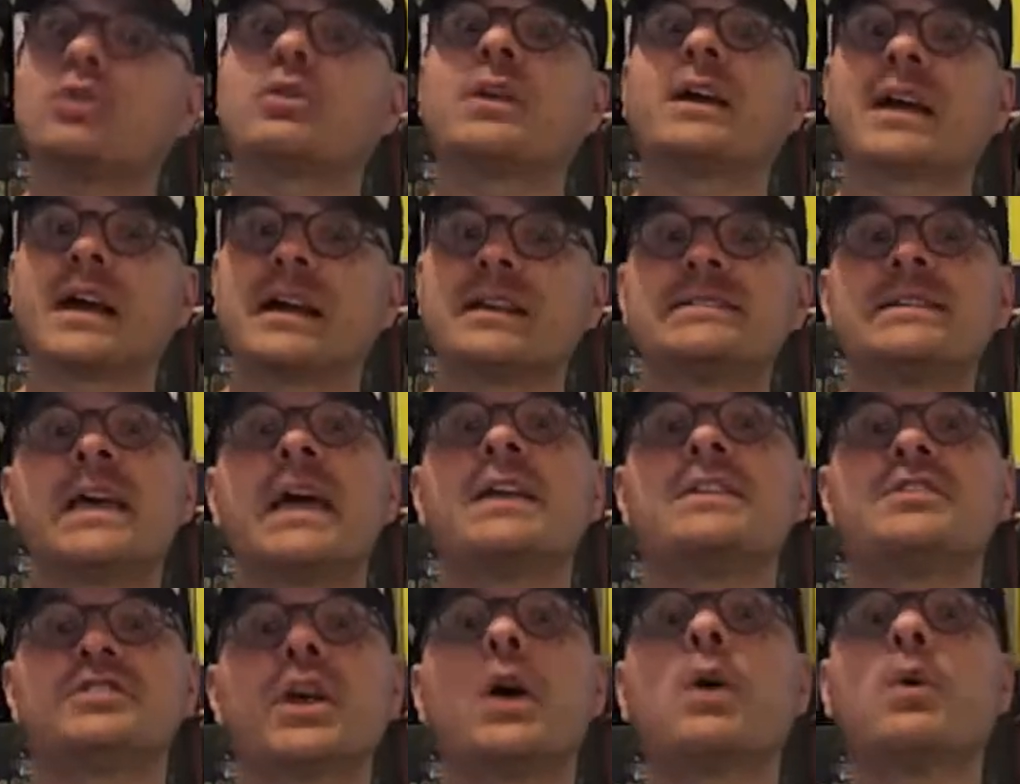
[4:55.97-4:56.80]
like I
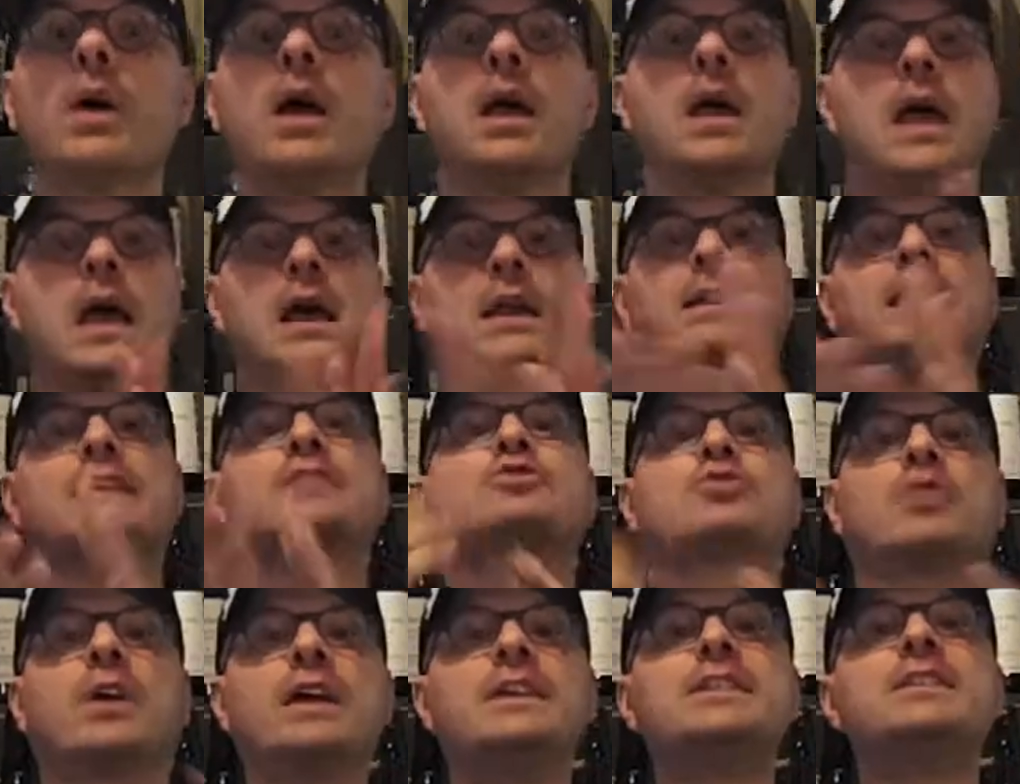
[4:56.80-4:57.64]
said. So let's
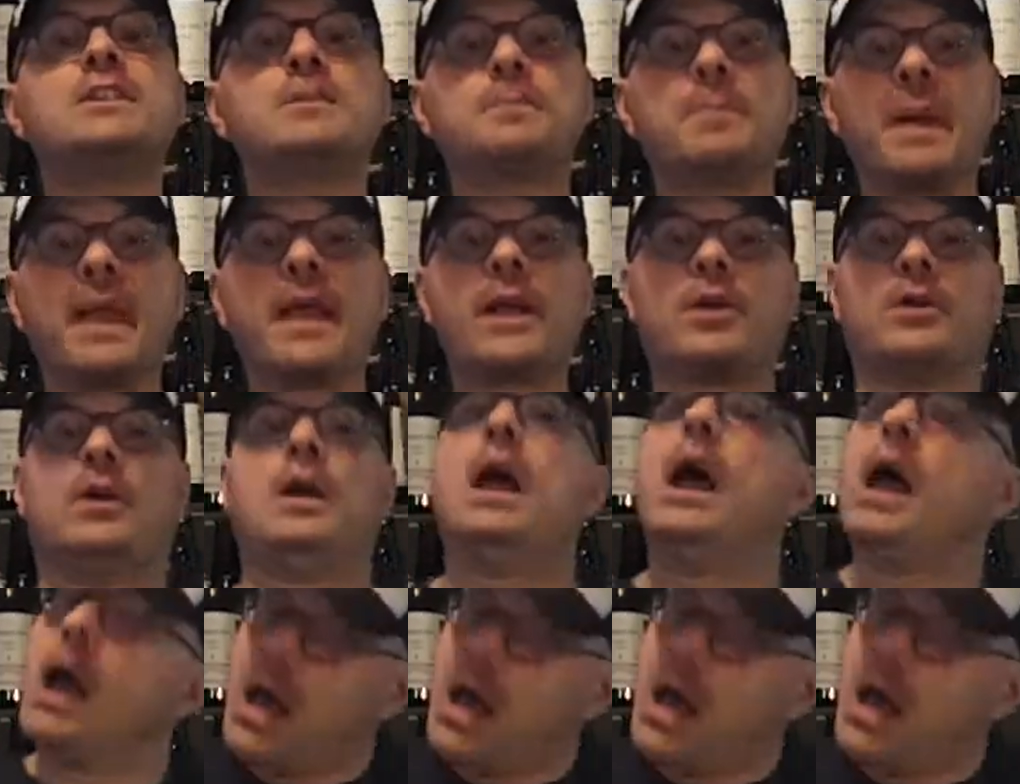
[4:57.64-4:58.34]
grade this beer.